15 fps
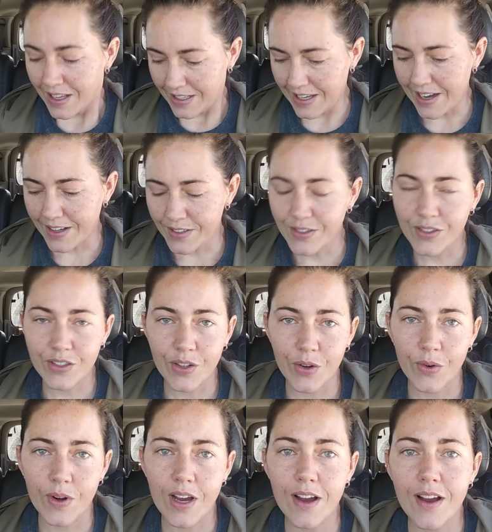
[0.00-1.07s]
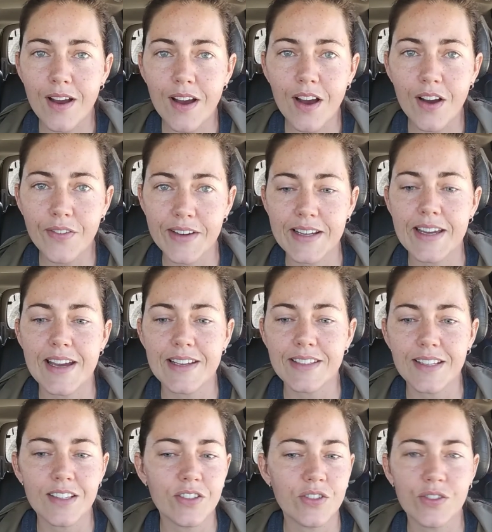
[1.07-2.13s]
Yeah, so, all right,
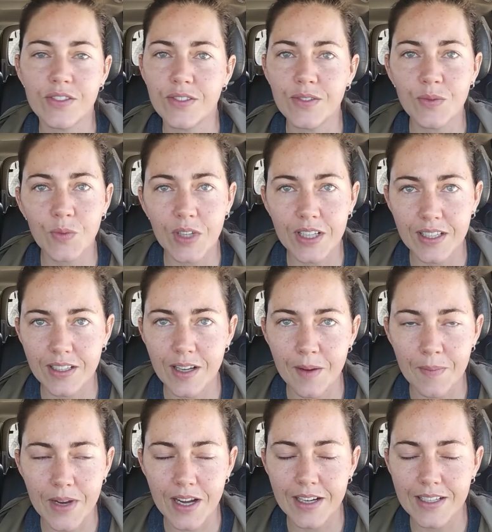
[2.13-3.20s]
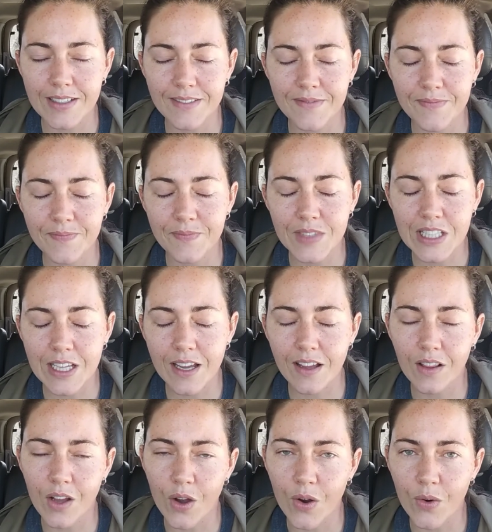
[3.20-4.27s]
guys, I just wanted to come on and say
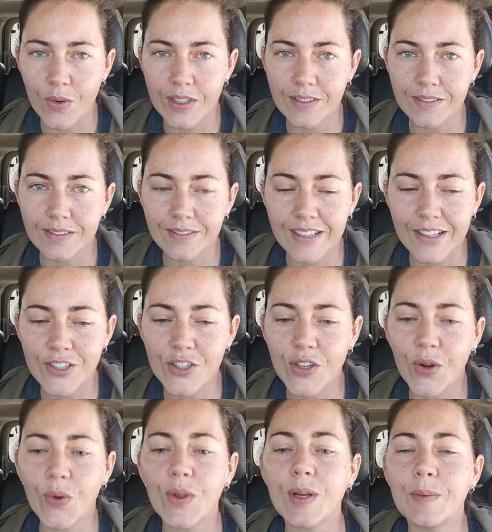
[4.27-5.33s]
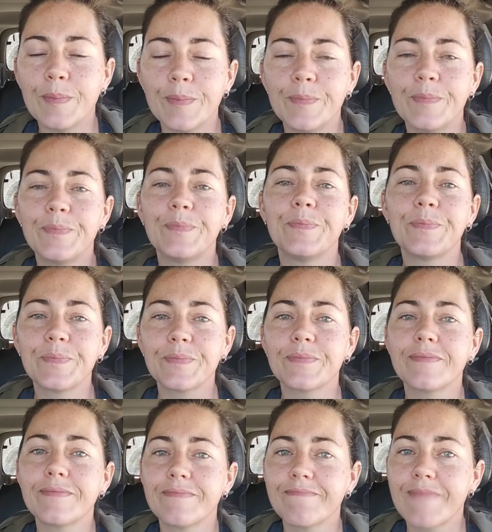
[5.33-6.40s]
hello and let you know that I'm
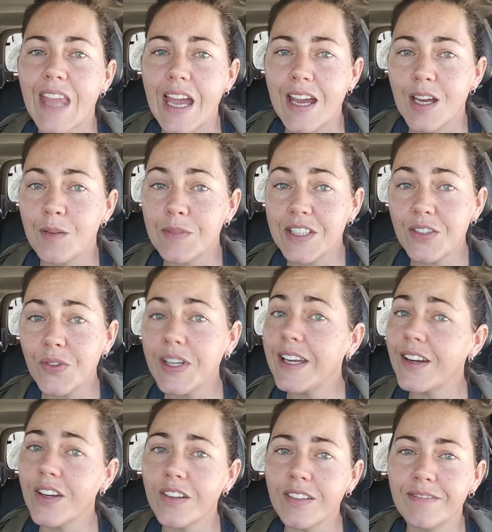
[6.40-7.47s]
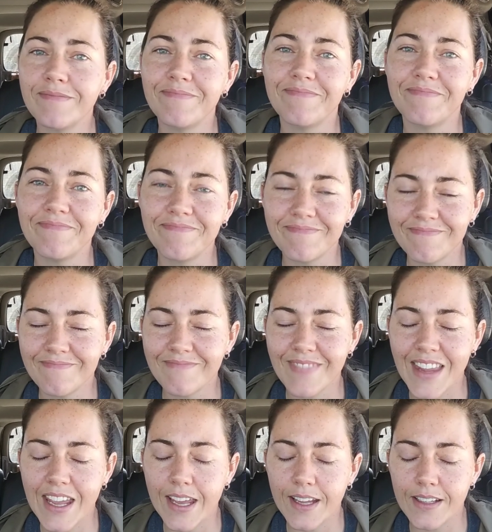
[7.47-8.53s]
still here.
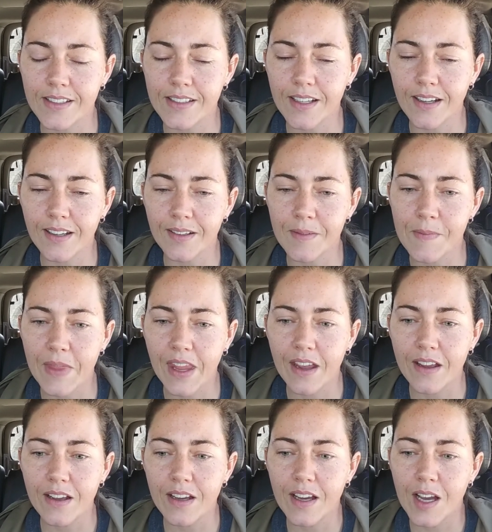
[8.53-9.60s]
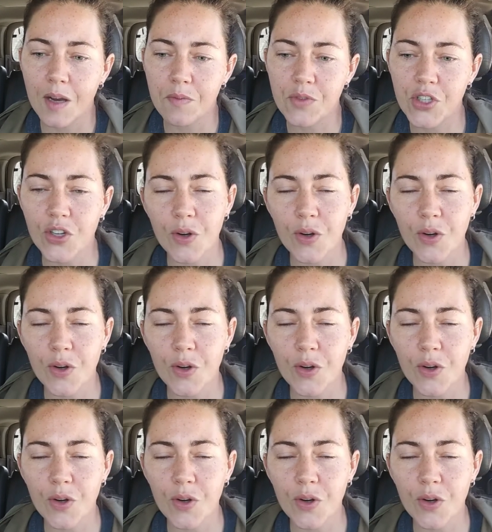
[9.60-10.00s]
And I'm